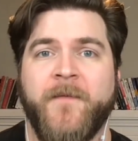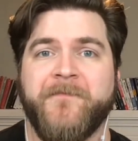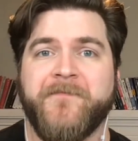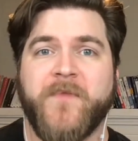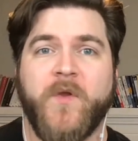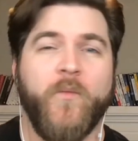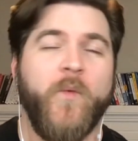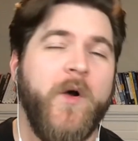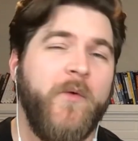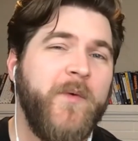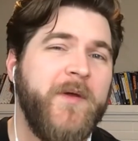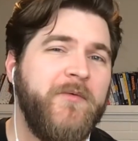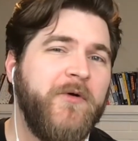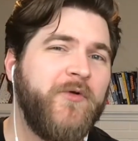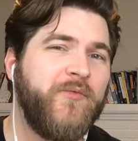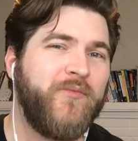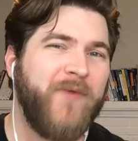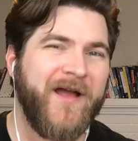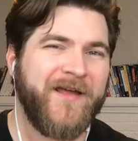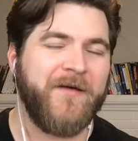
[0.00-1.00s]
what we
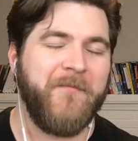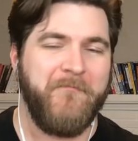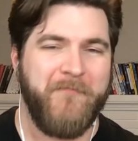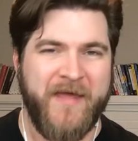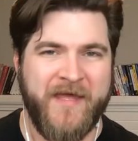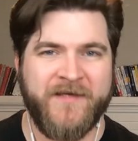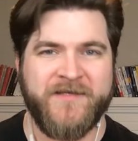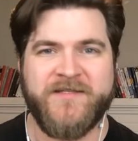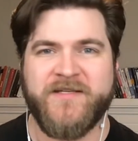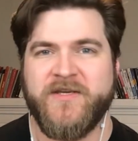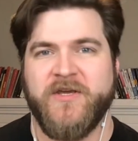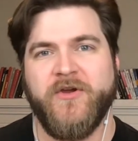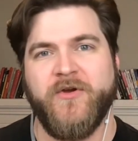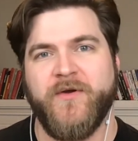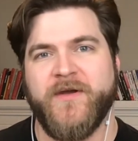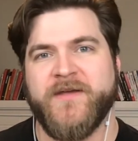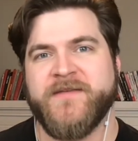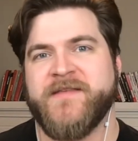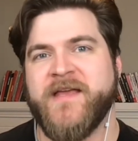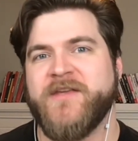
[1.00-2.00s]
would recommend to you
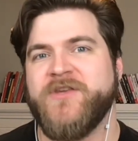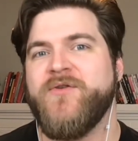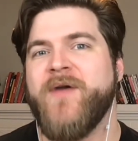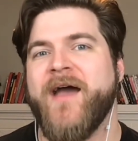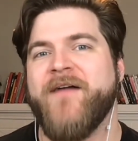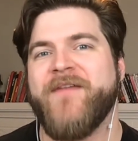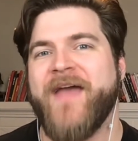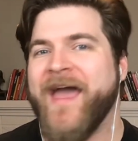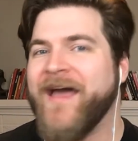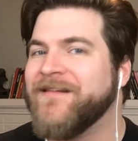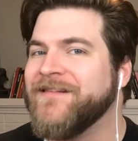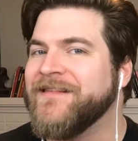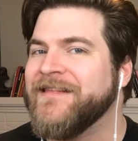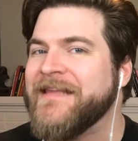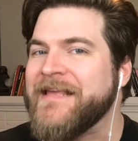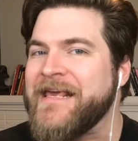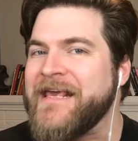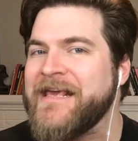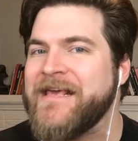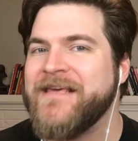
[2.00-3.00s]
is that you have at
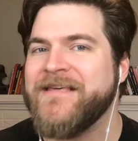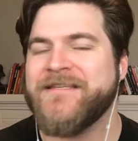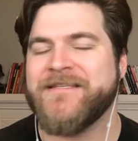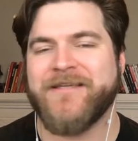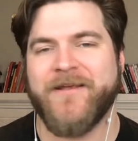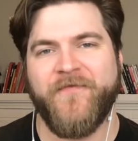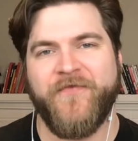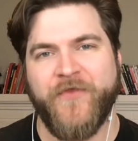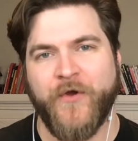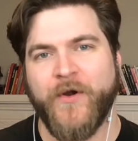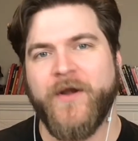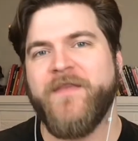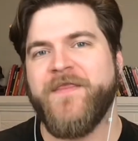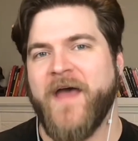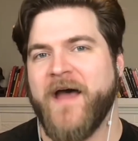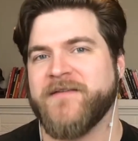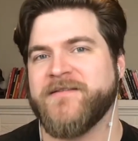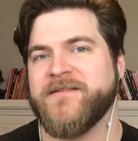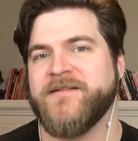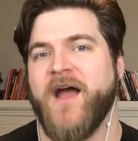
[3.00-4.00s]
least
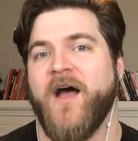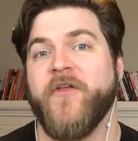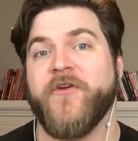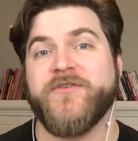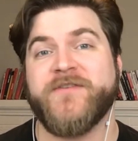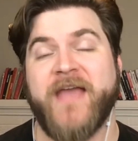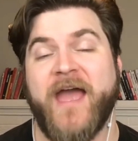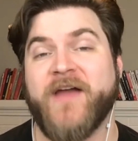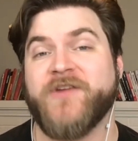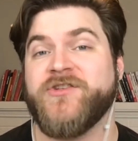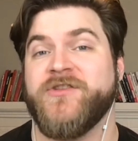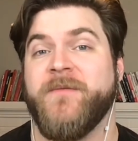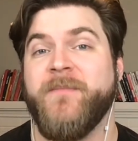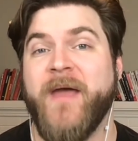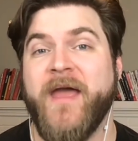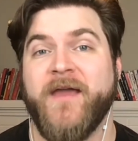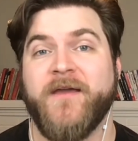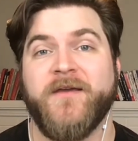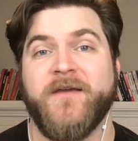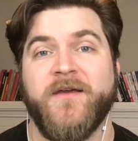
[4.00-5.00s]
$30,000 cash in the
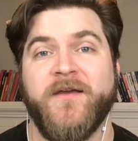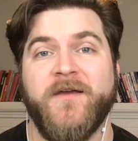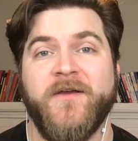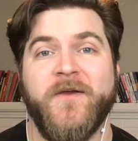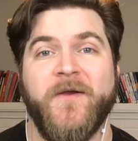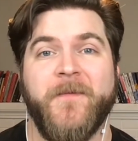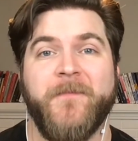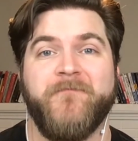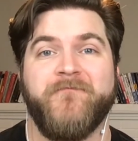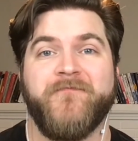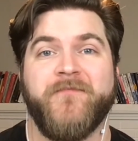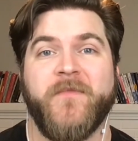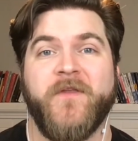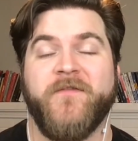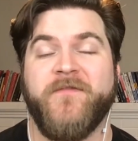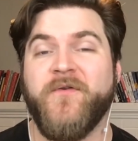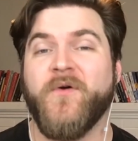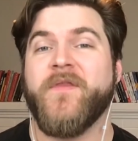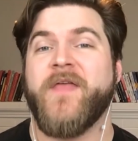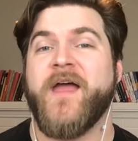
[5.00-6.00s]
bank
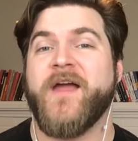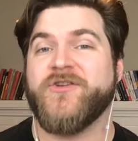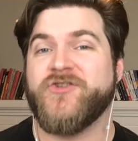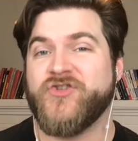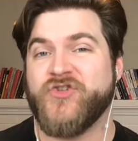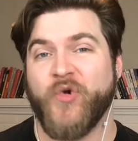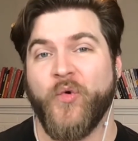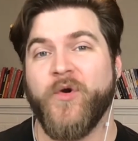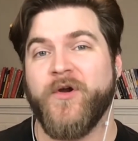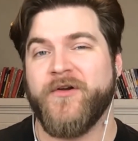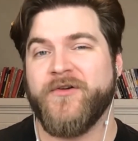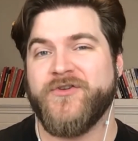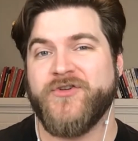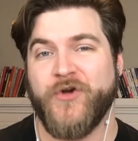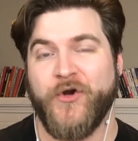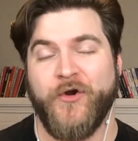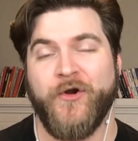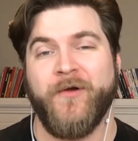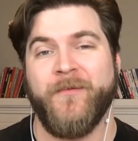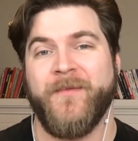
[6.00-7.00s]
for that short
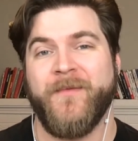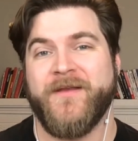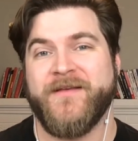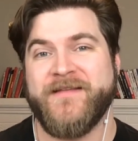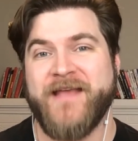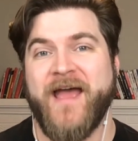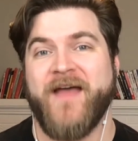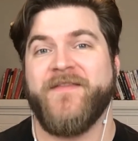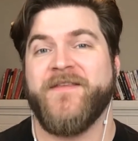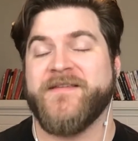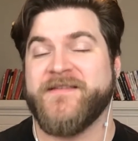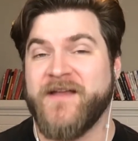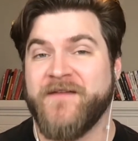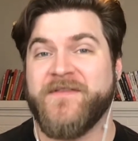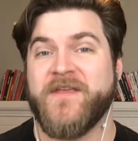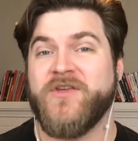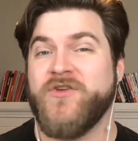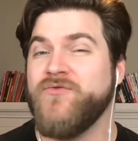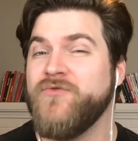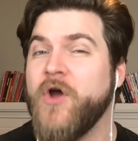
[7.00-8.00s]
term debt, the stuff
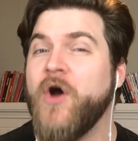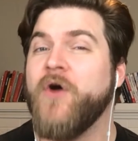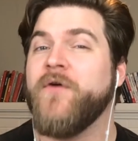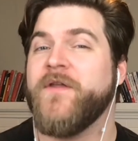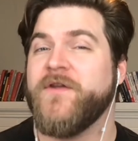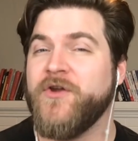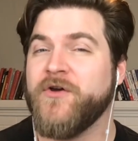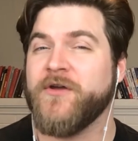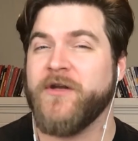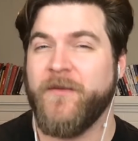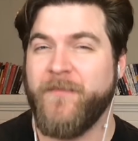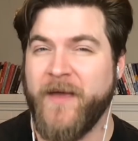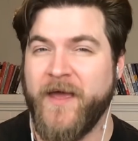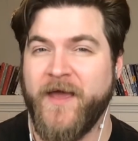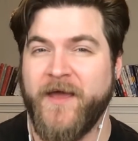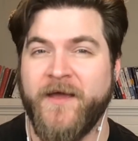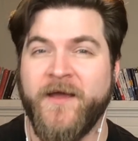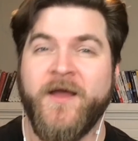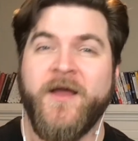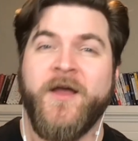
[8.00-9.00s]
that you know that you're going to pay